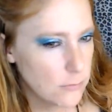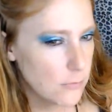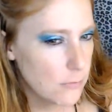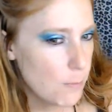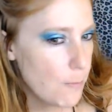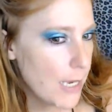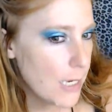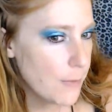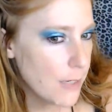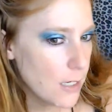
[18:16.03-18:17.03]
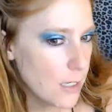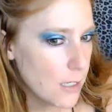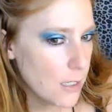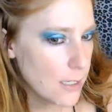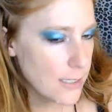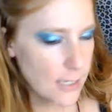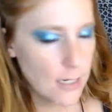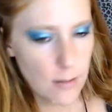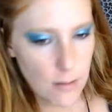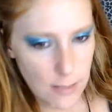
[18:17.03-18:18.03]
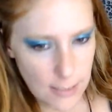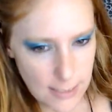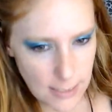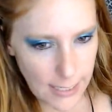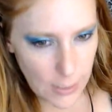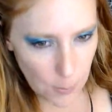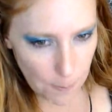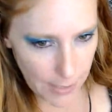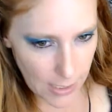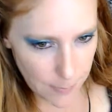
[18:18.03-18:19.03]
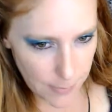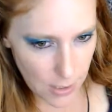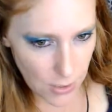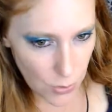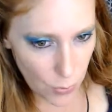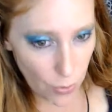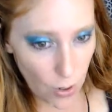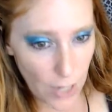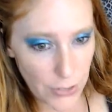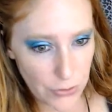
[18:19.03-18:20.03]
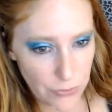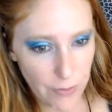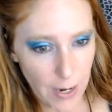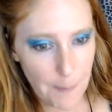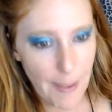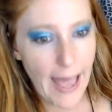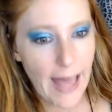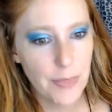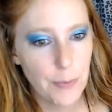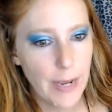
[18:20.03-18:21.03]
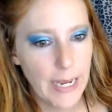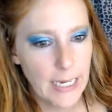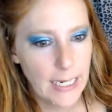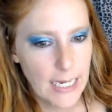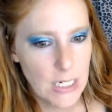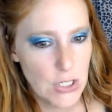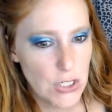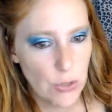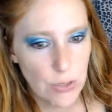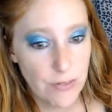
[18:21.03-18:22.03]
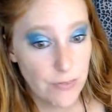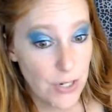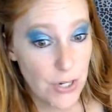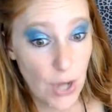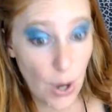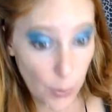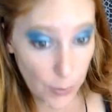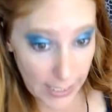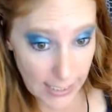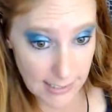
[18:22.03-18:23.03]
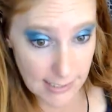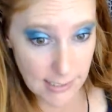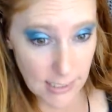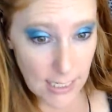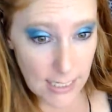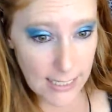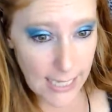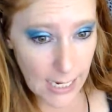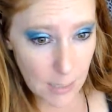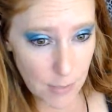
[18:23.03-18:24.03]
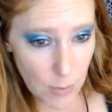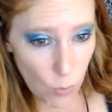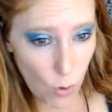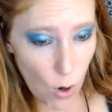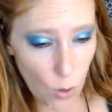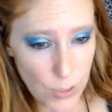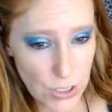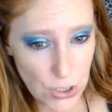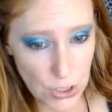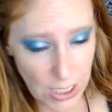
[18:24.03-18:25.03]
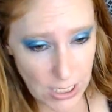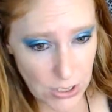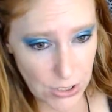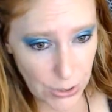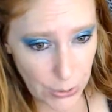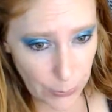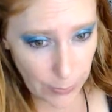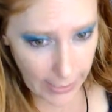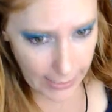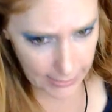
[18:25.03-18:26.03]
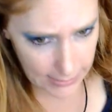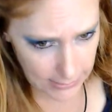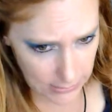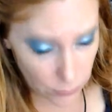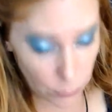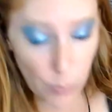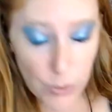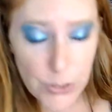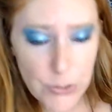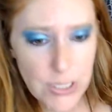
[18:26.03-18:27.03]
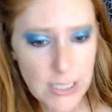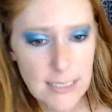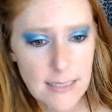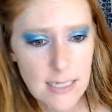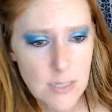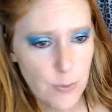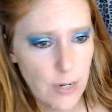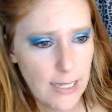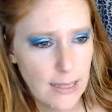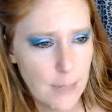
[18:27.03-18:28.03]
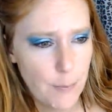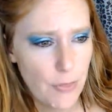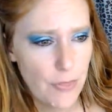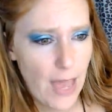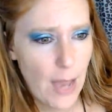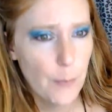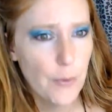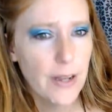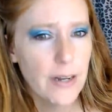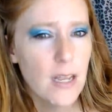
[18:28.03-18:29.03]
maybe it's titled, maybe you are on your divine pathway and don't even know it. The enemy will always chase you and throw illusions, is what I labeled that one.